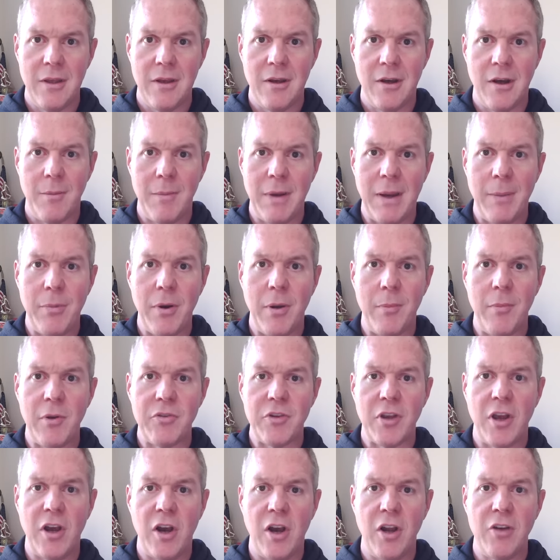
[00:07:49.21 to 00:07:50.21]
Um, up
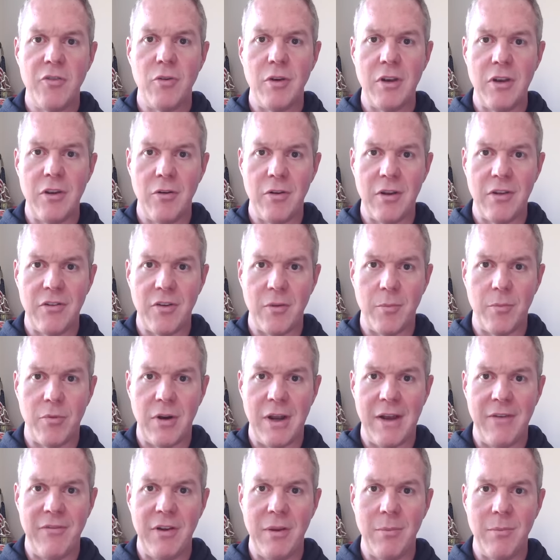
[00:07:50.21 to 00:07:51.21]
almost one hundred units of
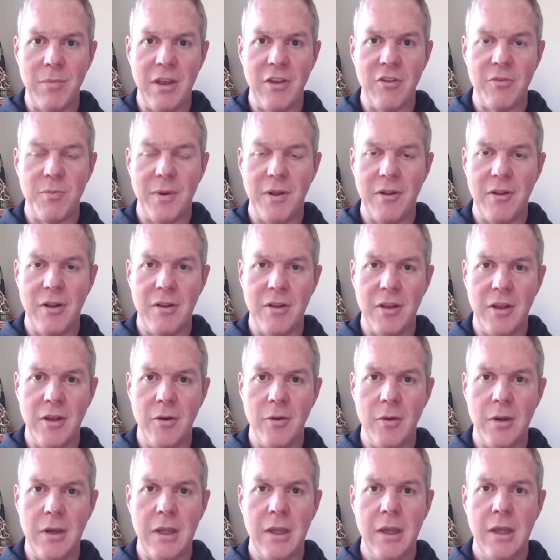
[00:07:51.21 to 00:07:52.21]
profit in baseball
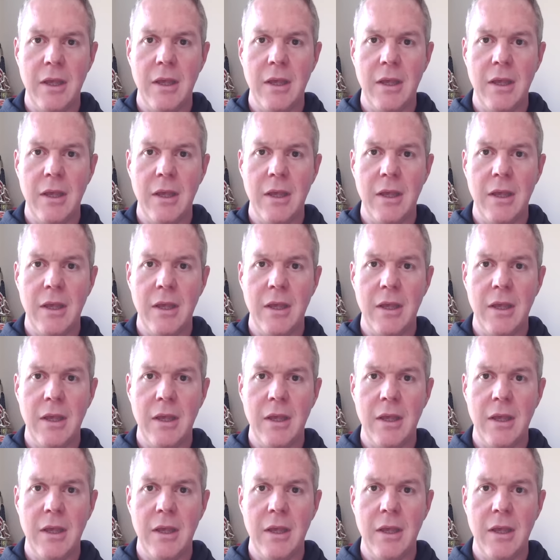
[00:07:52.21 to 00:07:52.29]
alone.